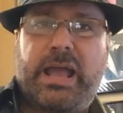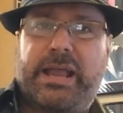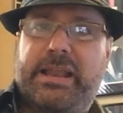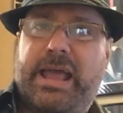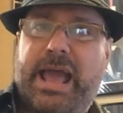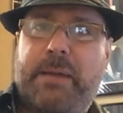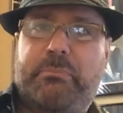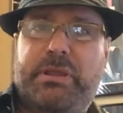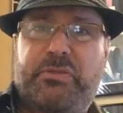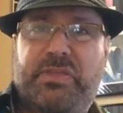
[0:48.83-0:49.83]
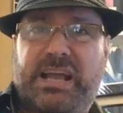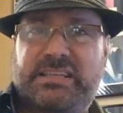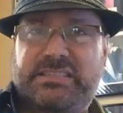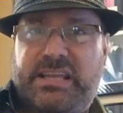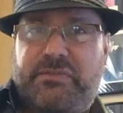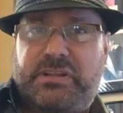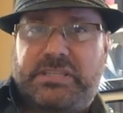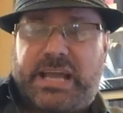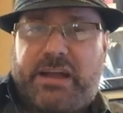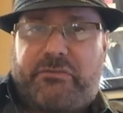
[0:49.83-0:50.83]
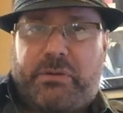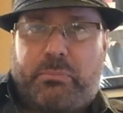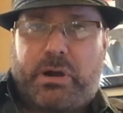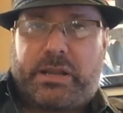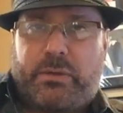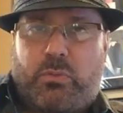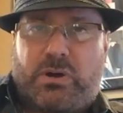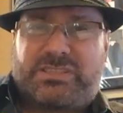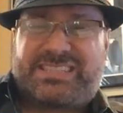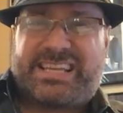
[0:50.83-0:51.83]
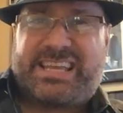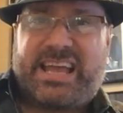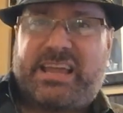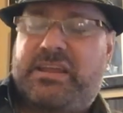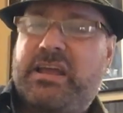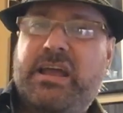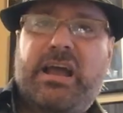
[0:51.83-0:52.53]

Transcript: And happy Thanksgiving to everybody once again.